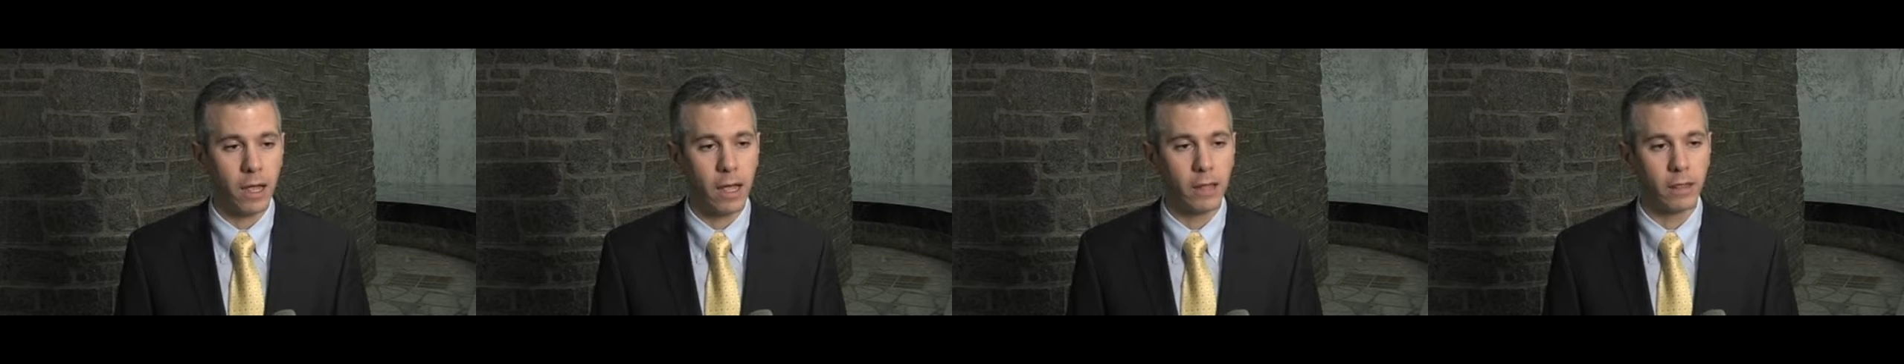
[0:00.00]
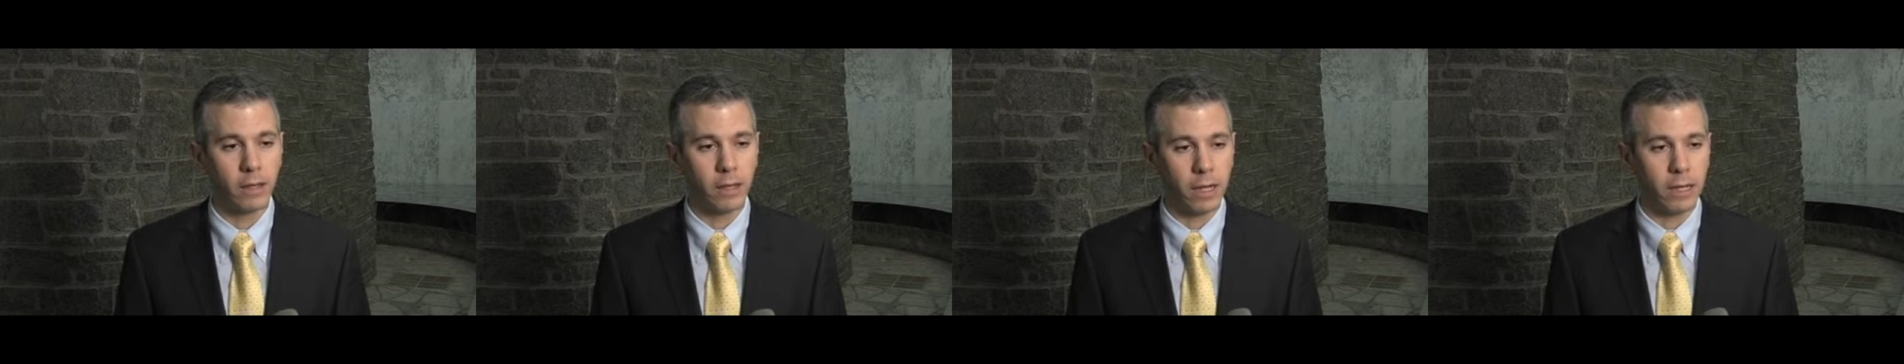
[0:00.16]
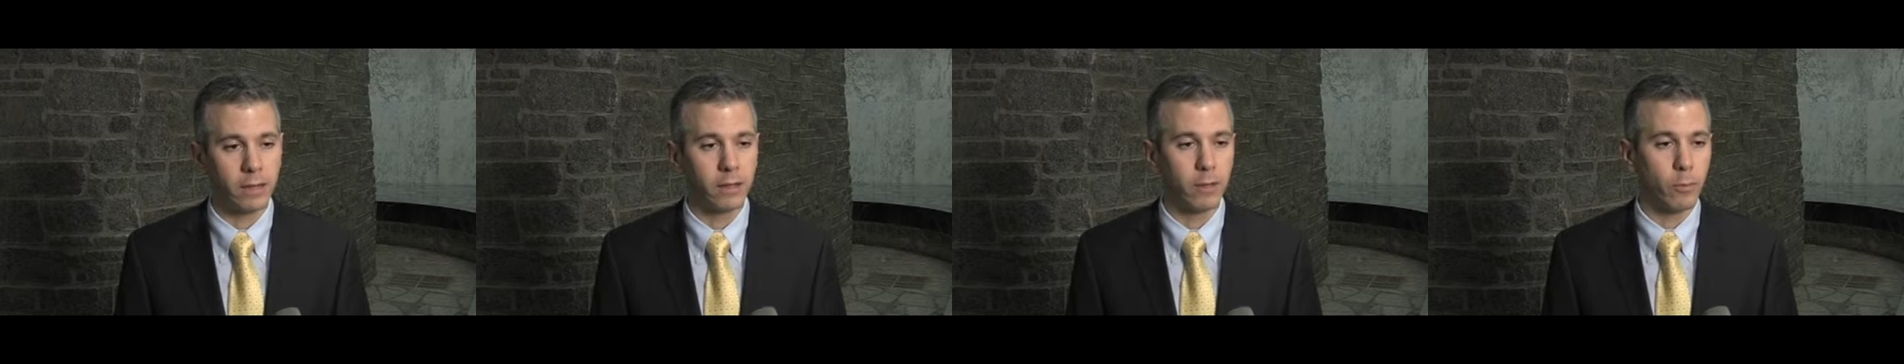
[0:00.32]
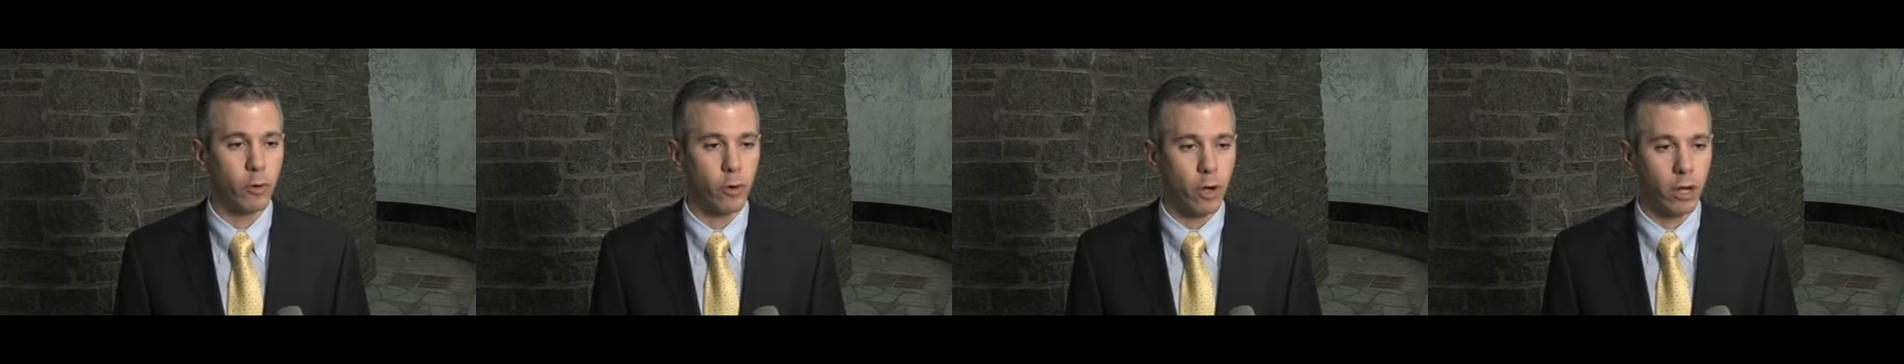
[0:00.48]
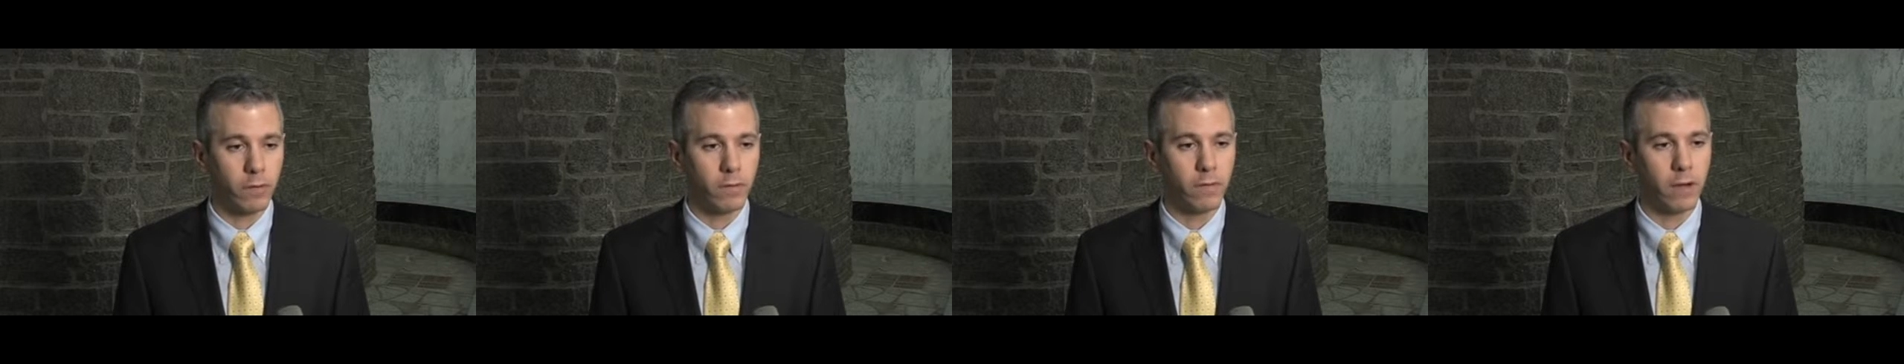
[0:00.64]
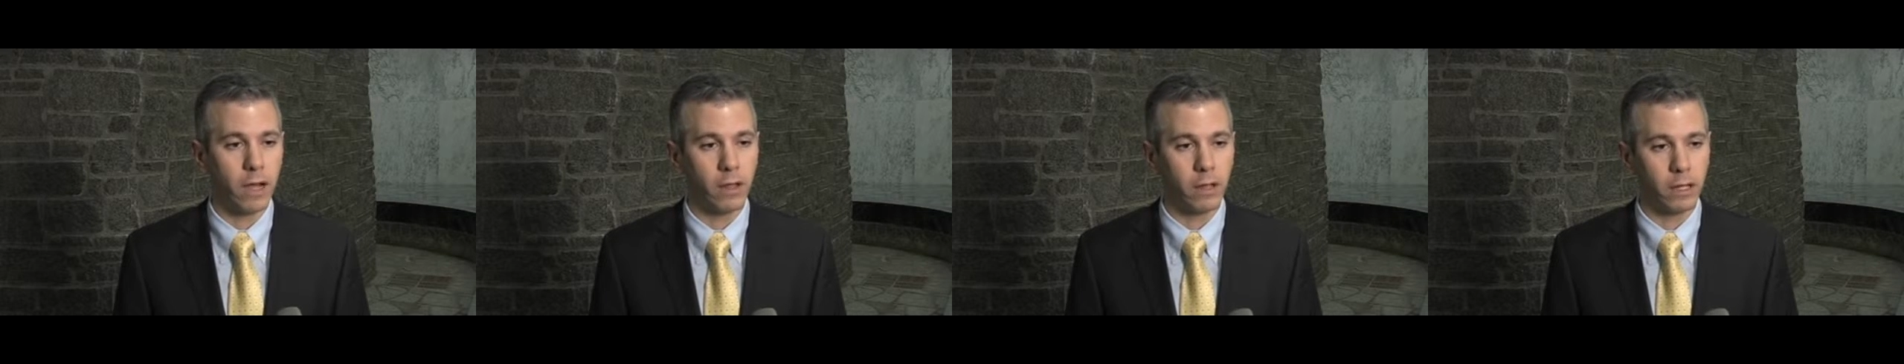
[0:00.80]
on, at the
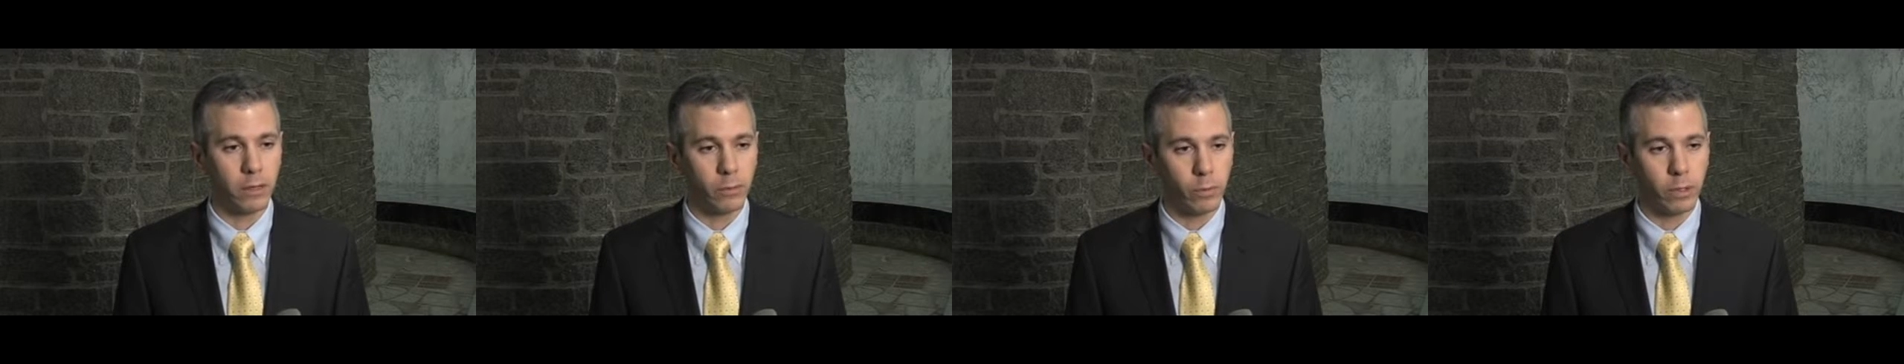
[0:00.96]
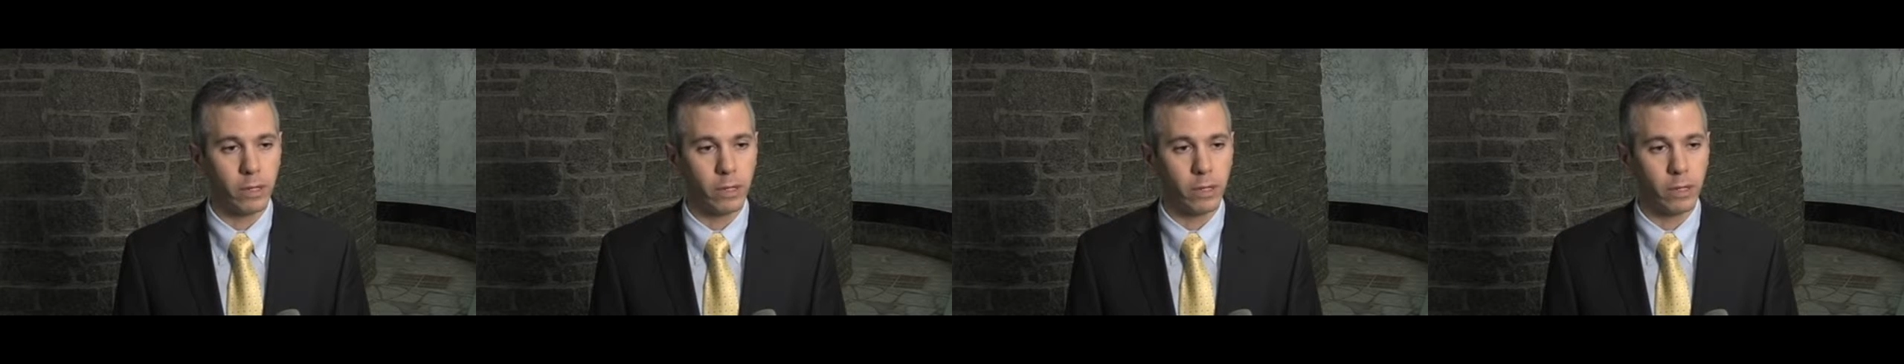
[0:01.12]
Mohawk Valley.